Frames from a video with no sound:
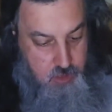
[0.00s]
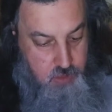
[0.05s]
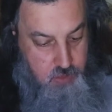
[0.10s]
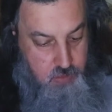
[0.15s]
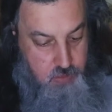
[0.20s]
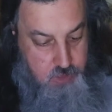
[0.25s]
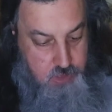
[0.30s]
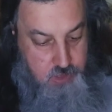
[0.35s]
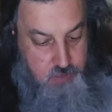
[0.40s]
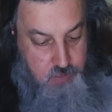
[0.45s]

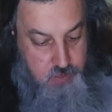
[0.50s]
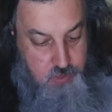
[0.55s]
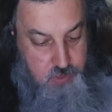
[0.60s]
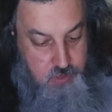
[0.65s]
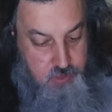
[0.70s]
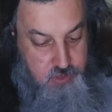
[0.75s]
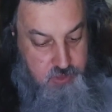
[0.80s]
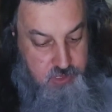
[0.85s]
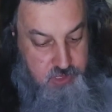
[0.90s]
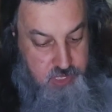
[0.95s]
we
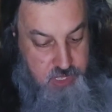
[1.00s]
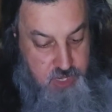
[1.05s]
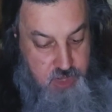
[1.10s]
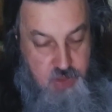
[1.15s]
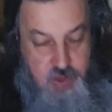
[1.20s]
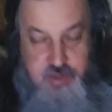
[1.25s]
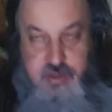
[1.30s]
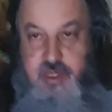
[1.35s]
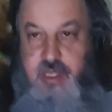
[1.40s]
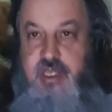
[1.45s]
will see
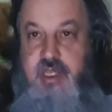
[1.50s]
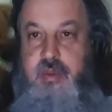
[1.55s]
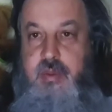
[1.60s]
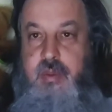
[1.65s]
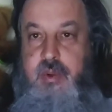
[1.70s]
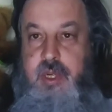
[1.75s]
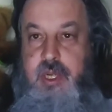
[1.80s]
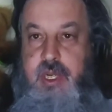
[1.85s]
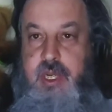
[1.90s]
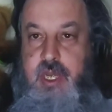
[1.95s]
how this ends up
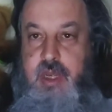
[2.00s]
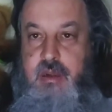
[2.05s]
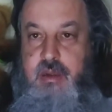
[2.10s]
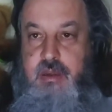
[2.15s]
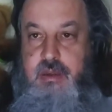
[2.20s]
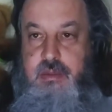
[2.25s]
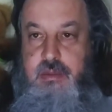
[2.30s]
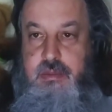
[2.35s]
working out.